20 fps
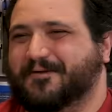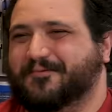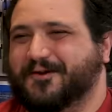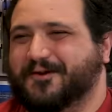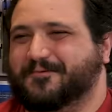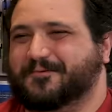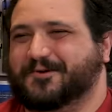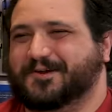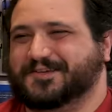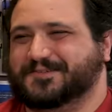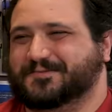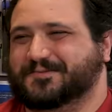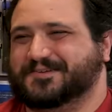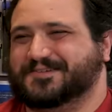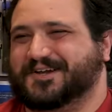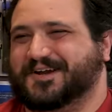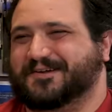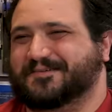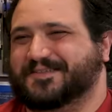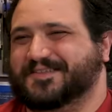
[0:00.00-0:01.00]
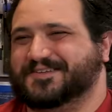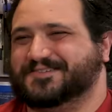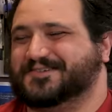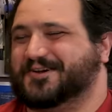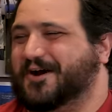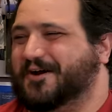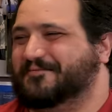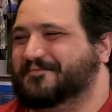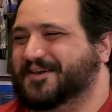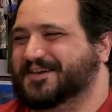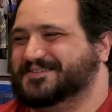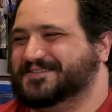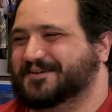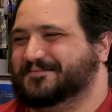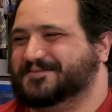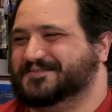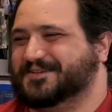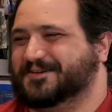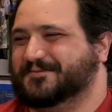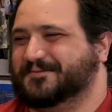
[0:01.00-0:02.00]
my friend Royce, we were talking at the Scarface
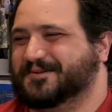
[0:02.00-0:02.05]
episode.